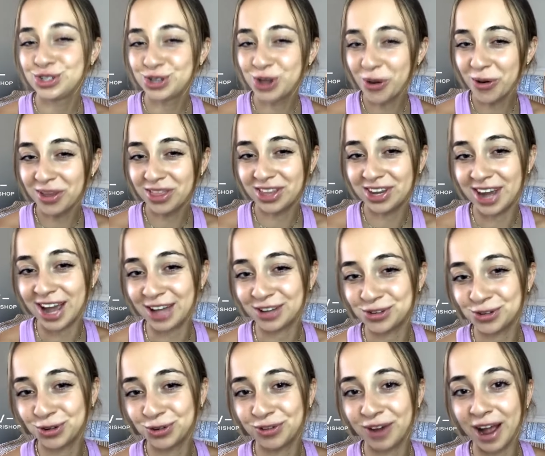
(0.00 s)
going the
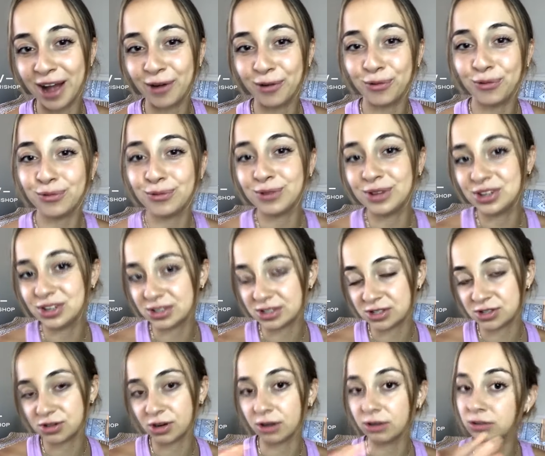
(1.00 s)
natural route when you're
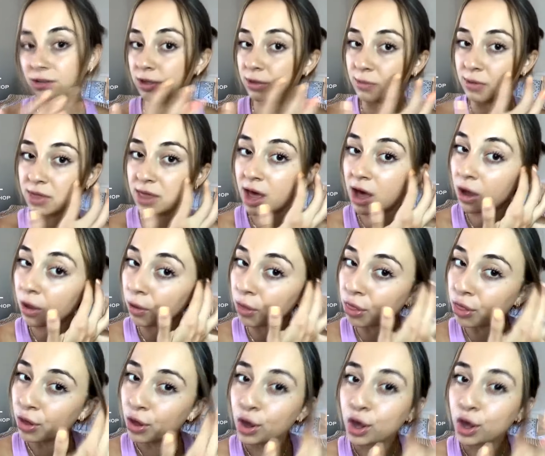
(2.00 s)
struggling with health